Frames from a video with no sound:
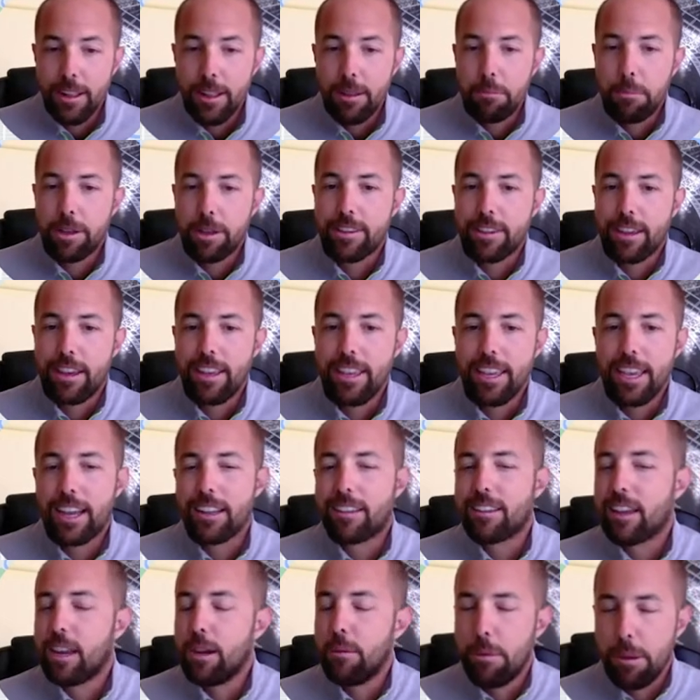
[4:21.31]
But uh, yeah,
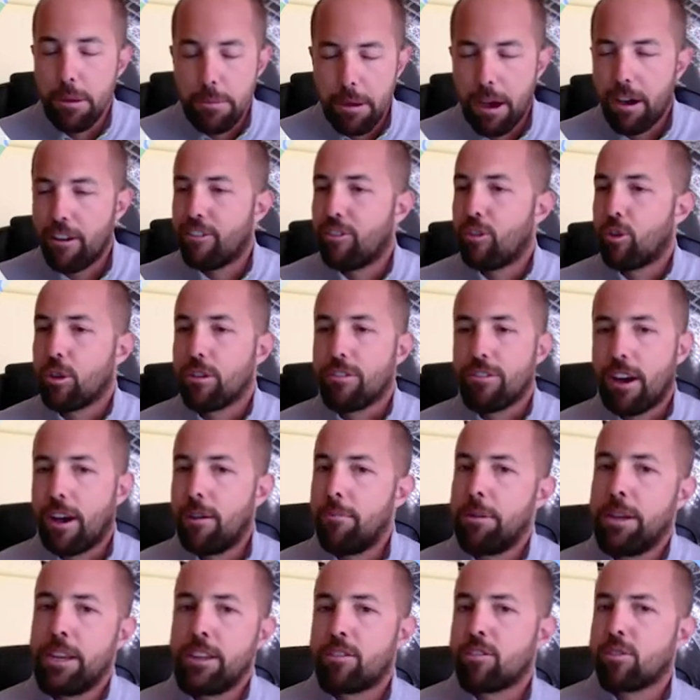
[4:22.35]
it's going to be about
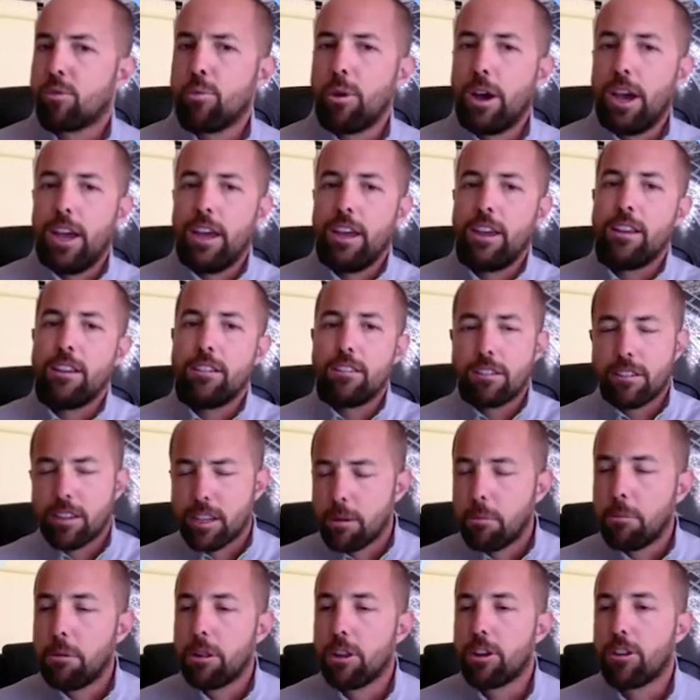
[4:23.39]
forty-five minutes away,
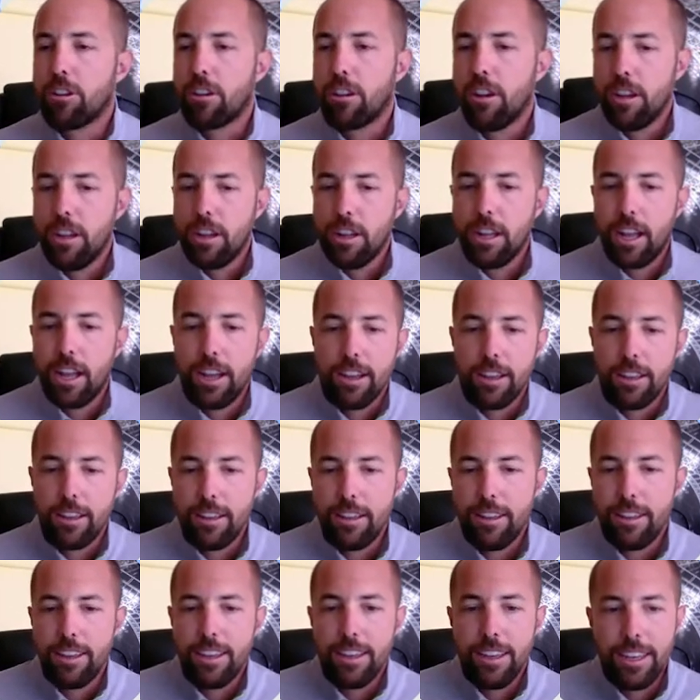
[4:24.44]
similar uh,
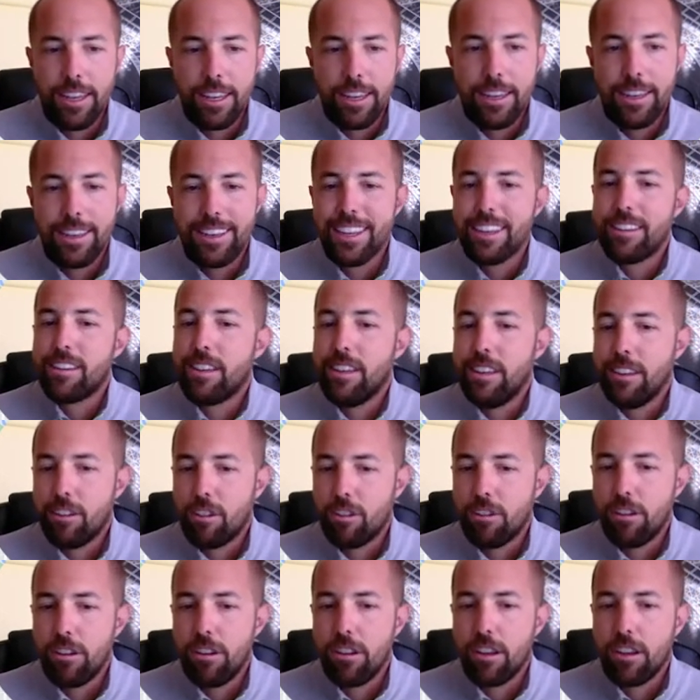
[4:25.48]
in
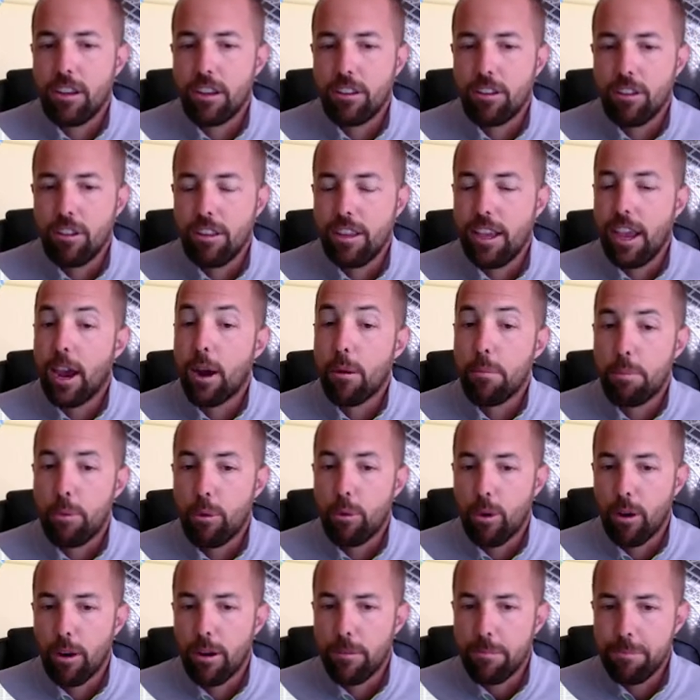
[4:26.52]
distance uh, to the
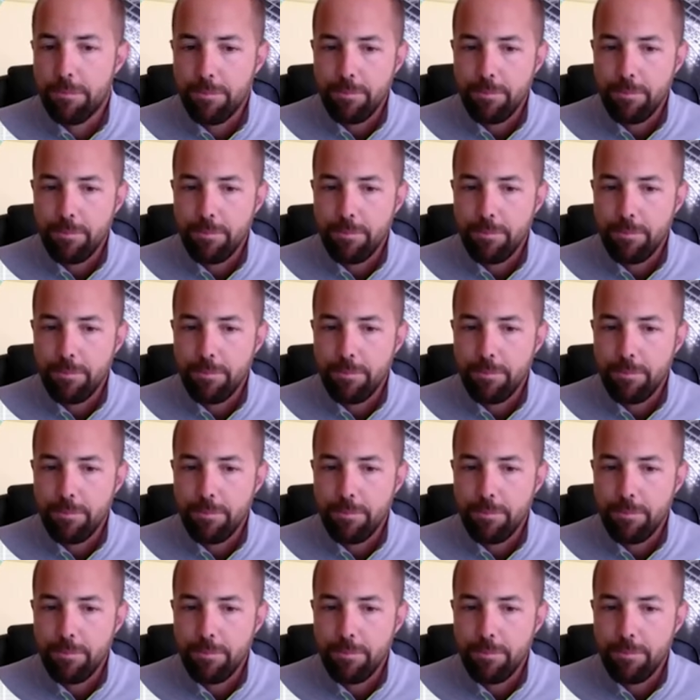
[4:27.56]
airport.